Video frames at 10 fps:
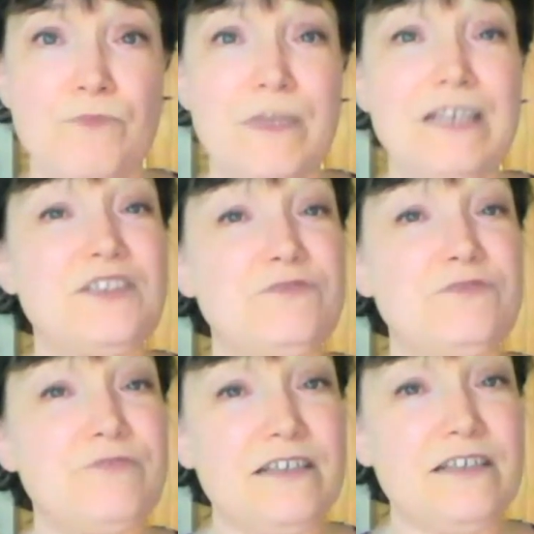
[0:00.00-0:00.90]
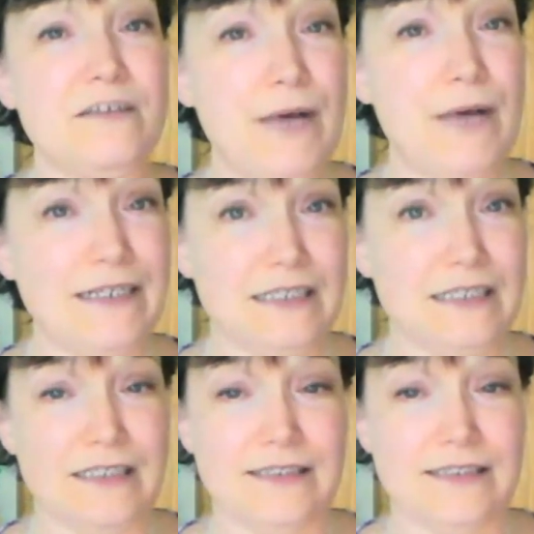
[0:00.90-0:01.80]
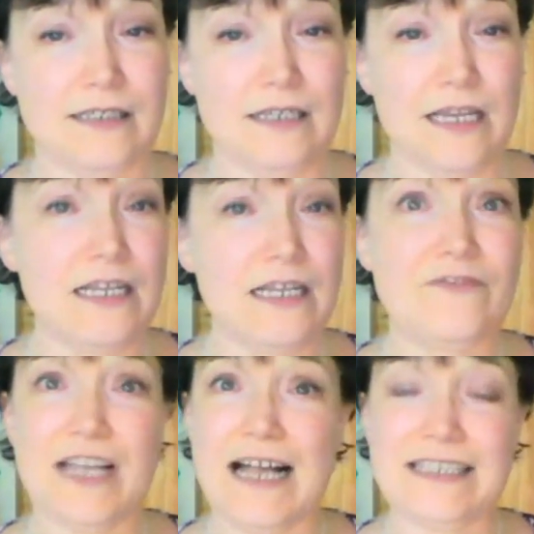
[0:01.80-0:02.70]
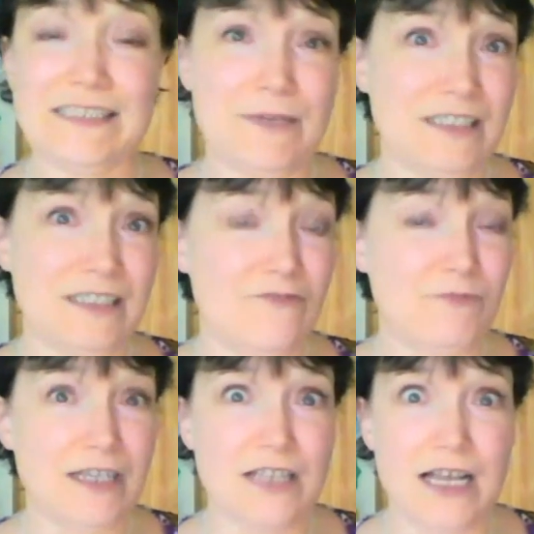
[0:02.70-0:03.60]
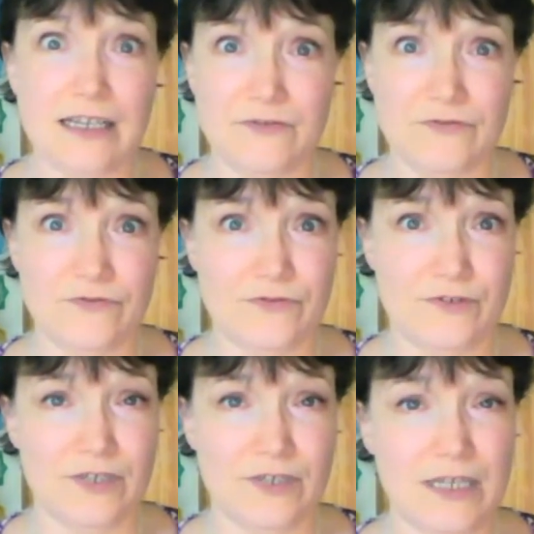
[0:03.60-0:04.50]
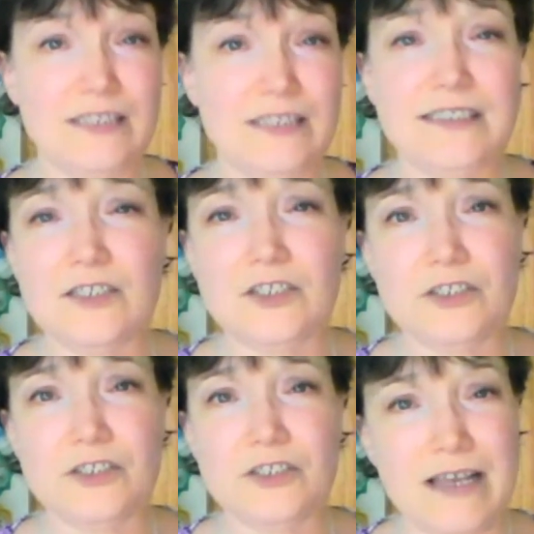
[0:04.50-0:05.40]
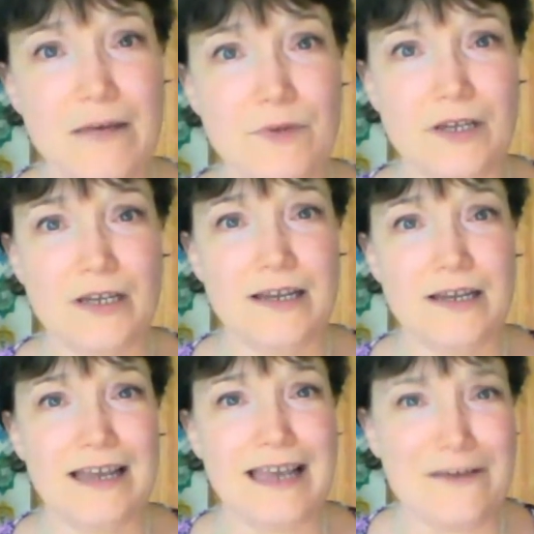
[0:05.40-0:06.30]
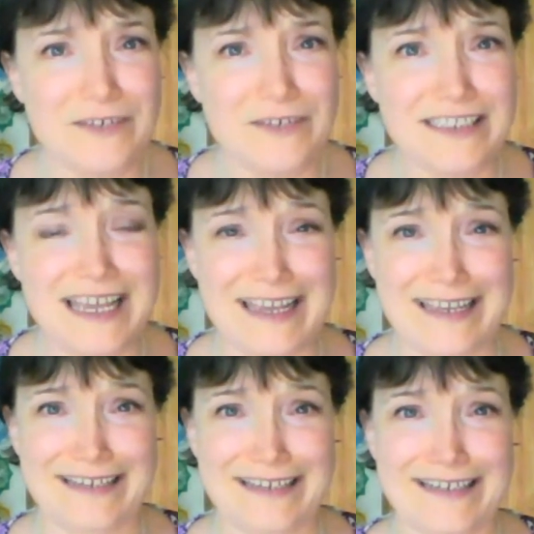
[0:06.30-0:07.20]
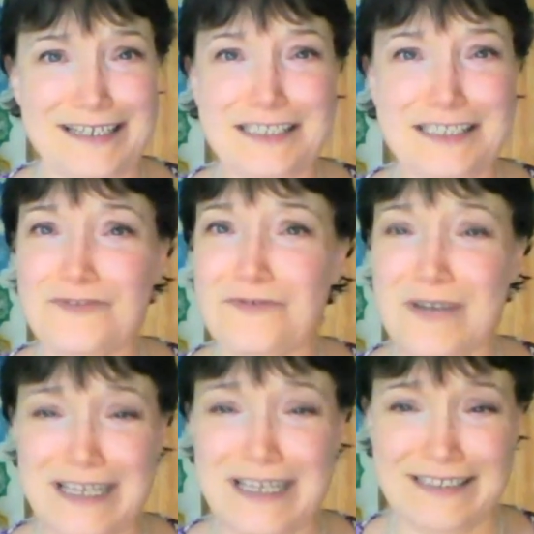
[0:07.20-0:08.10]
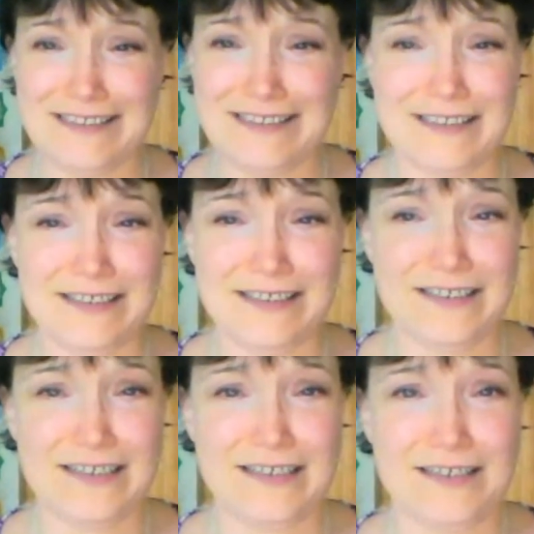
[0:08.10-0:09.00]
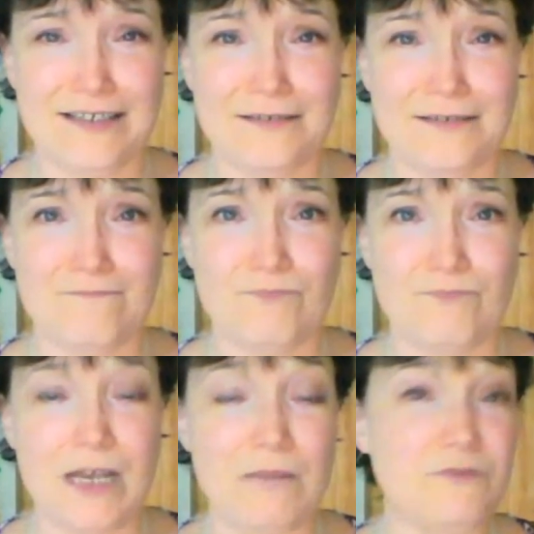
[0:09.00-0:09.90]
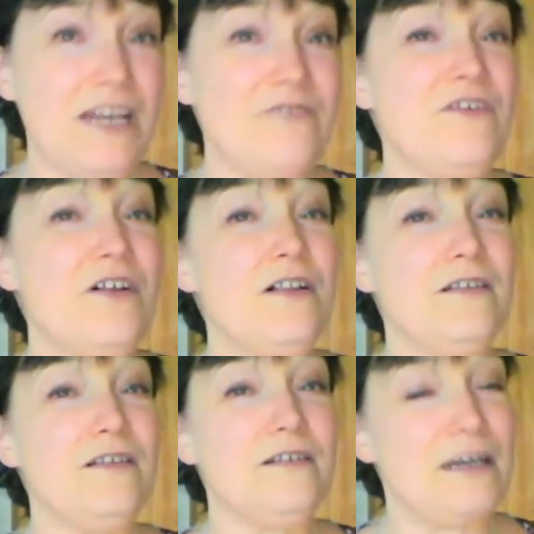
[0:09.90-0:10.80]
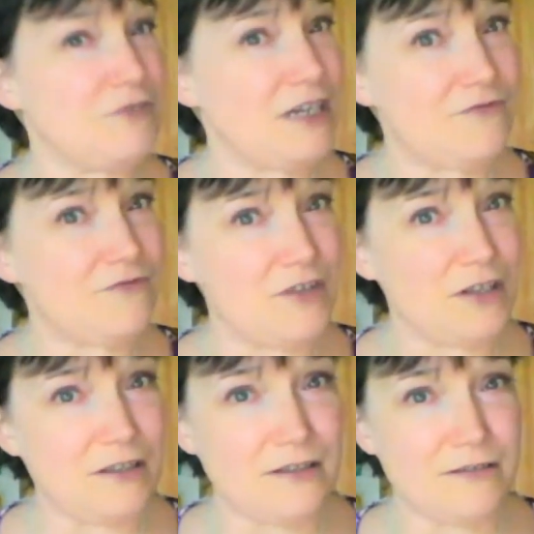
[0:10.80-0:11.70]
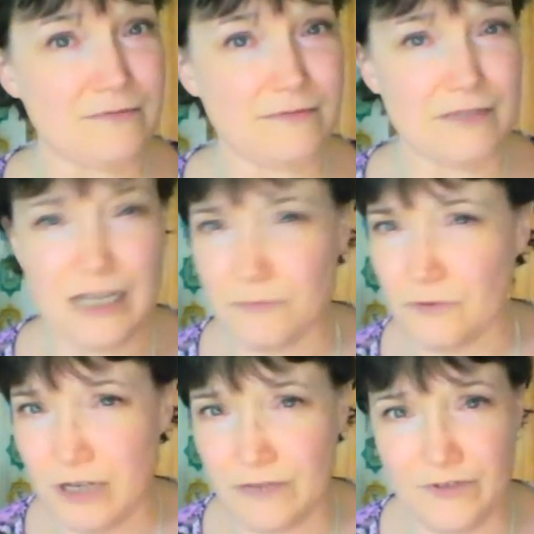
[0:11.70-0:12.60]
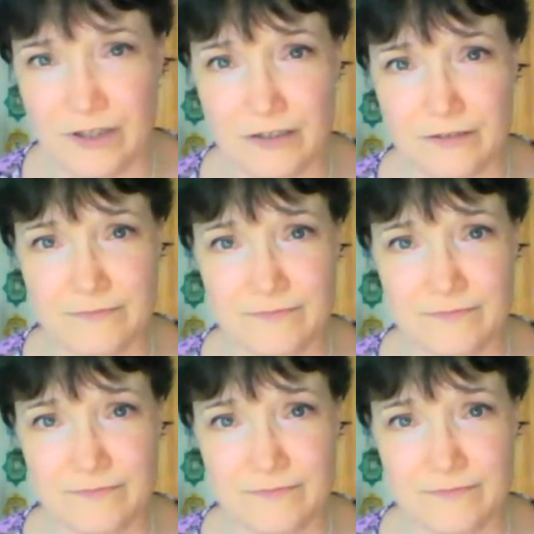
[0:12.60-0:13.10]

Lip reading: is greater abundance in every aspect of my life. And I see it showing up every day in different ways. I'm grateful, I'm grateful, I'm grateful.